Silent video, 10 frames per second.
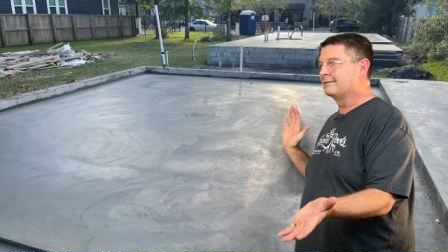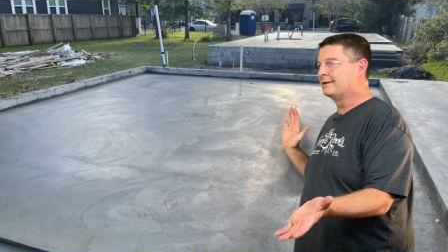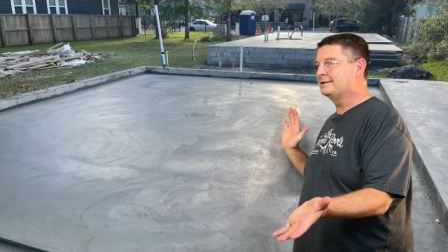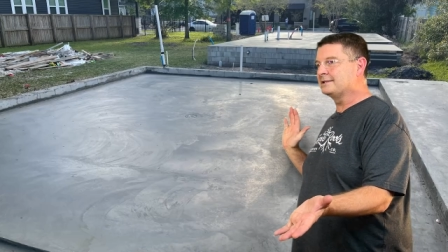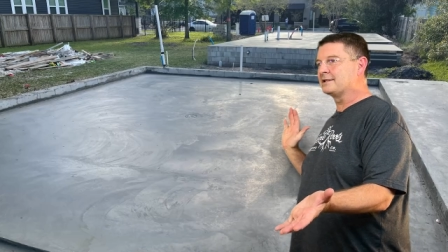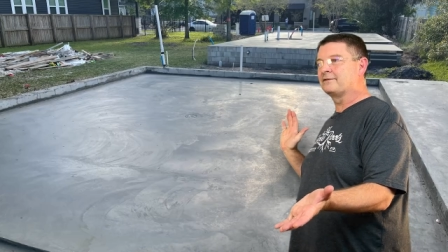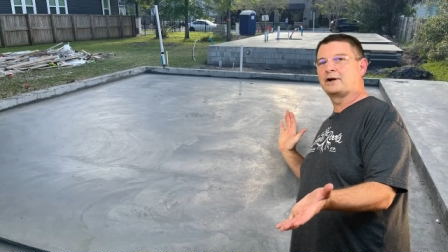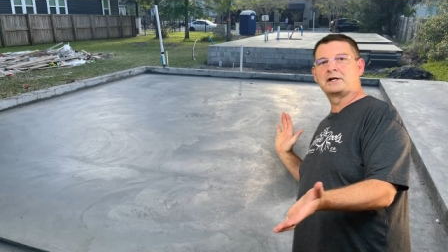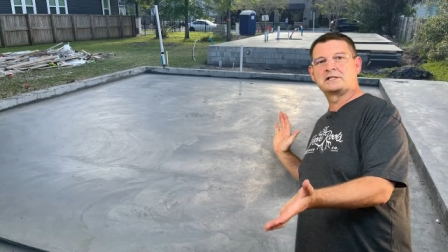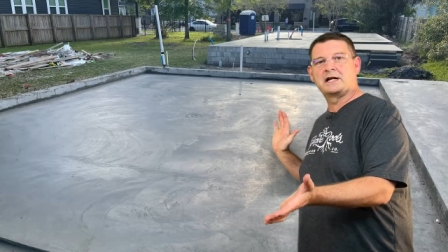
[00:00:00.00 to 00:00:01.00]
this isn't
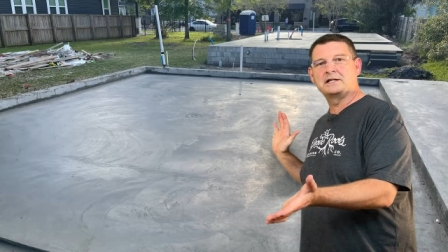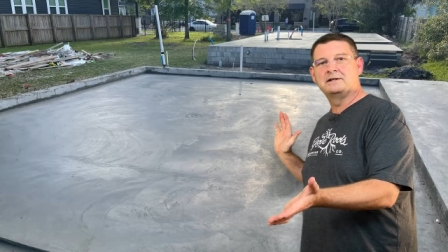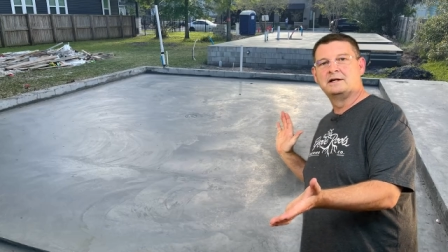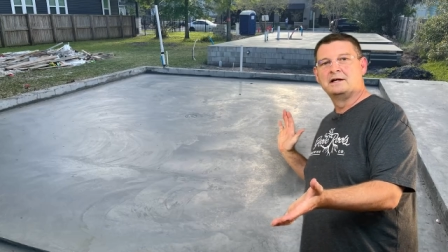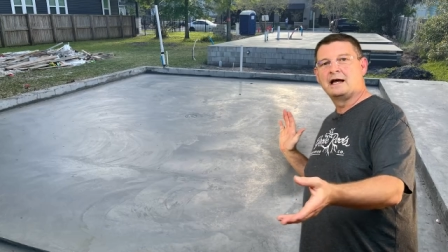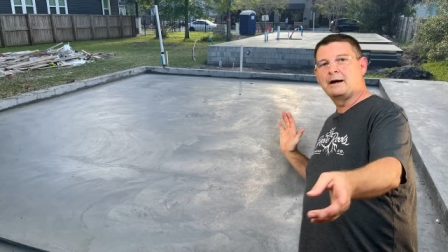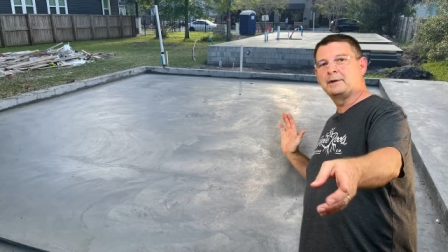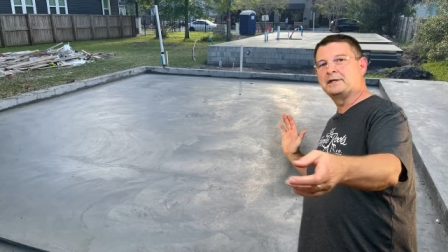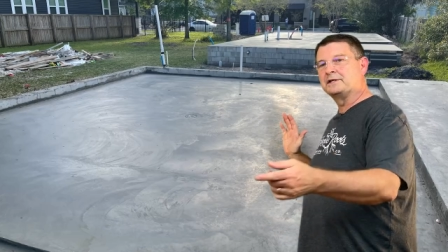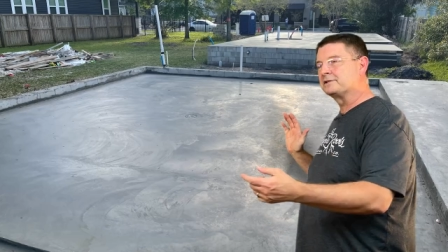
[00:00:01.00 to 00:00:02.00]
very exciting. How
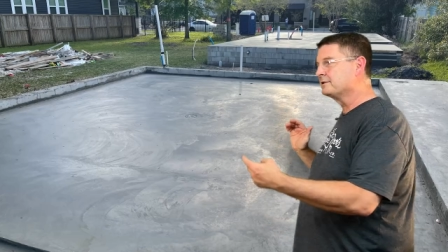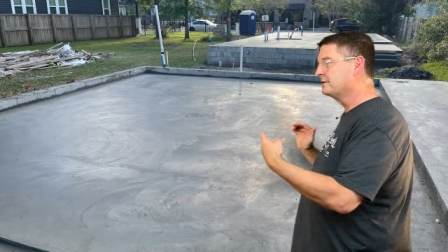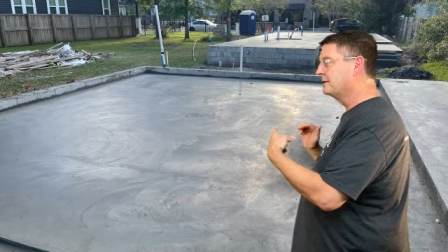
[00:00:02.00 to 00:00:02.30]
about this?